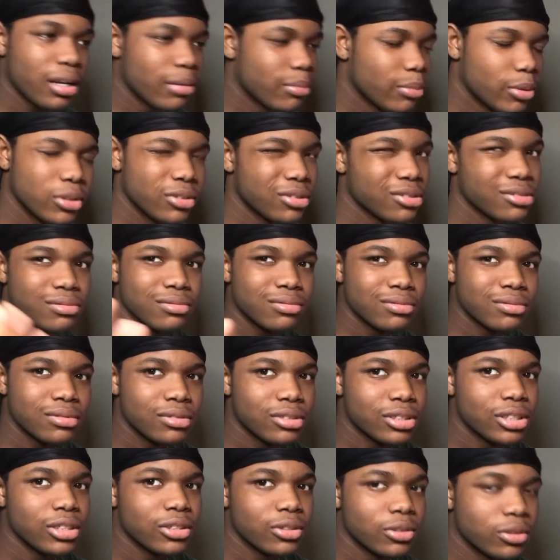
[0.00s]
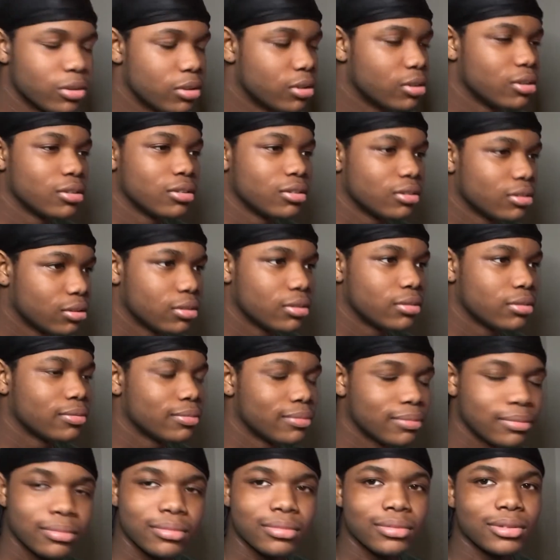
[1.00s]
Alright, bro, chill
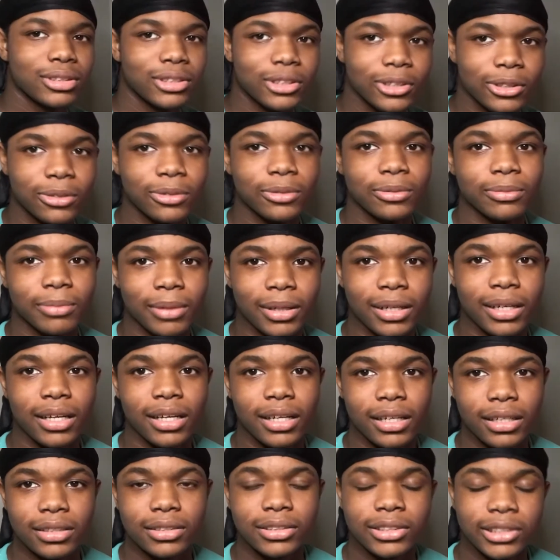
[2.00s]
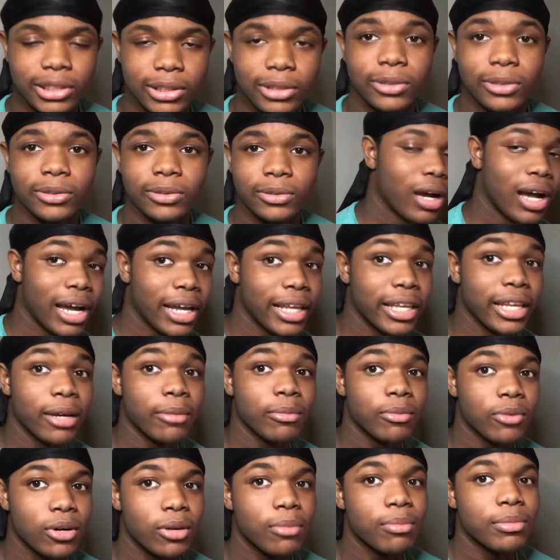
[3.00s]
chill. chill. I
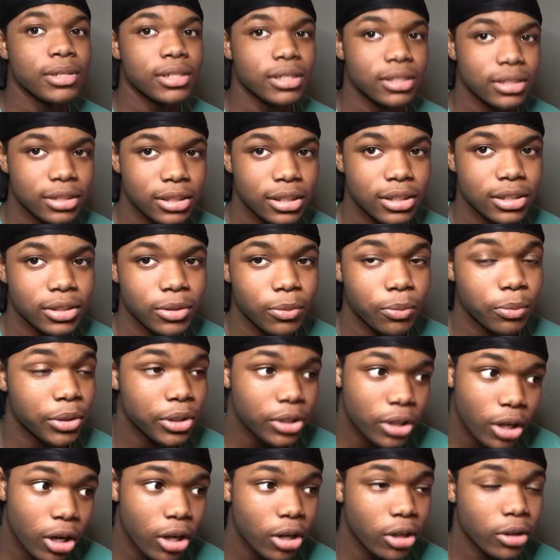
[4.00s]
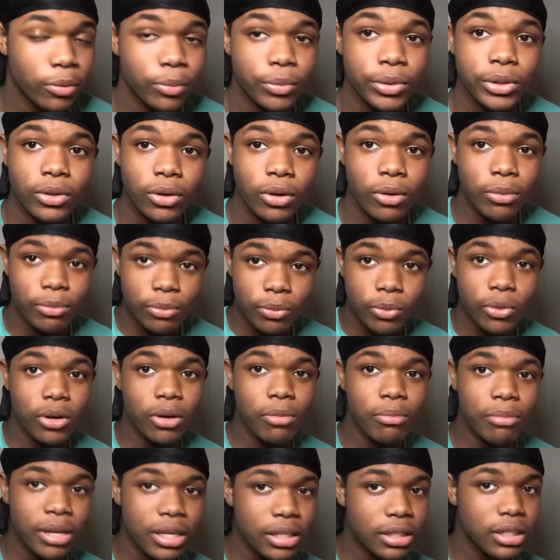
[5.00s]
am gonna be consistent. We are. We gonna we
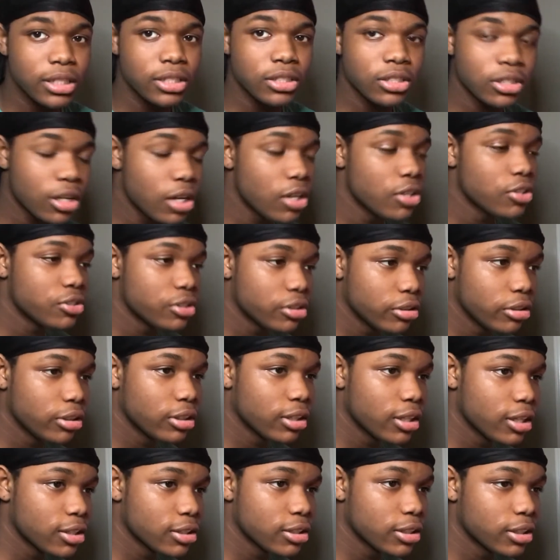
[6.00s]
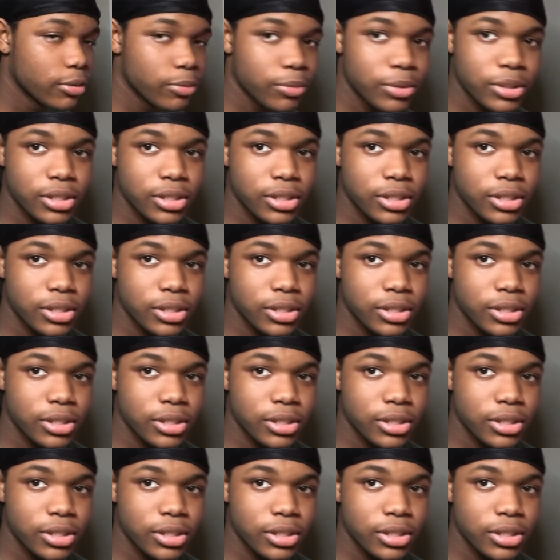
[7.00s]
gonna hit this hundred. You know what I'm saying?